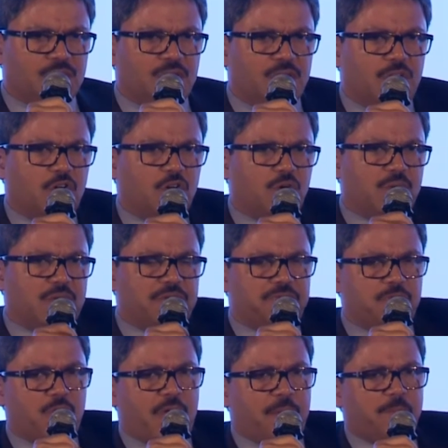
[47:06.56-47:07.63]
you know, if
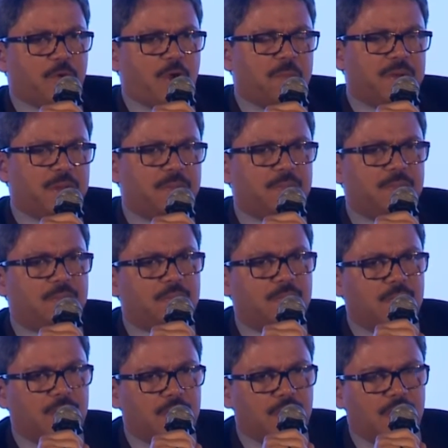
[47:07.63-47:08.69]
you have problem
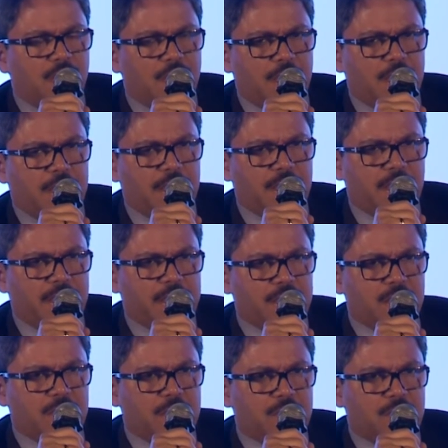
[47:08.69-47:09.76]
uh, in,
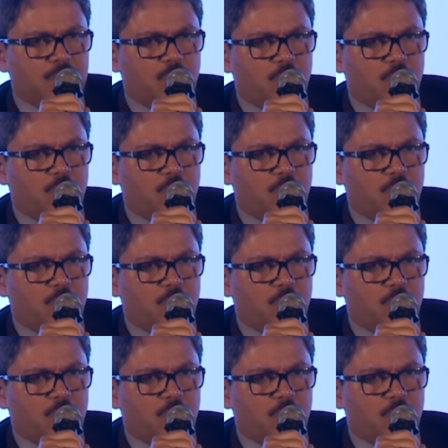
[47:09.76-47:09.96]
in